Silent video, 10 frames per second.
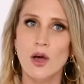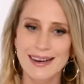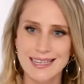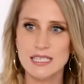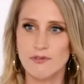
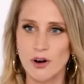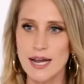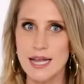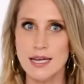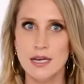Learning is
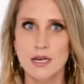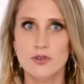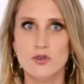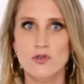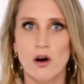free.
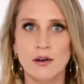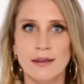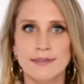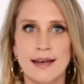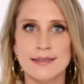Do not
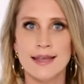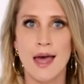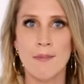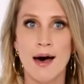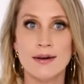let that
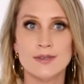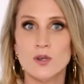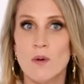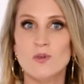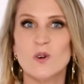scam
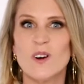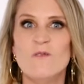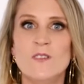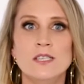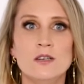artist Tom Nook
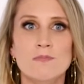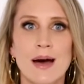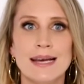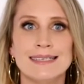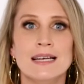convince you to
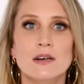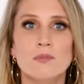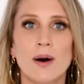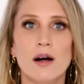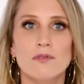pay a
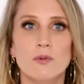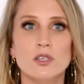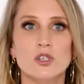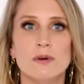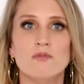single bell for
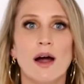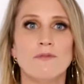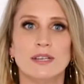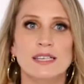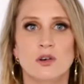what should be
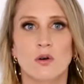rightfully